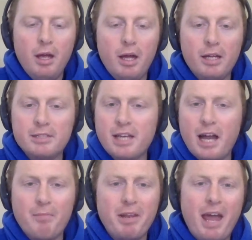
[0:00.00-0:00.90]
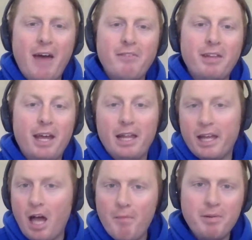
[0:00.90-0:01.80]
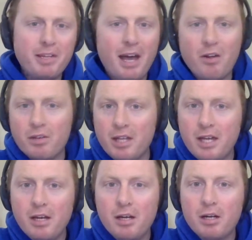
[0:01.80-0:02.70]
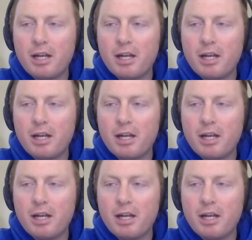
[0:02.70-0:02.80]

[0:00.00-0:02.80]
It's kind of been having that like up and down year,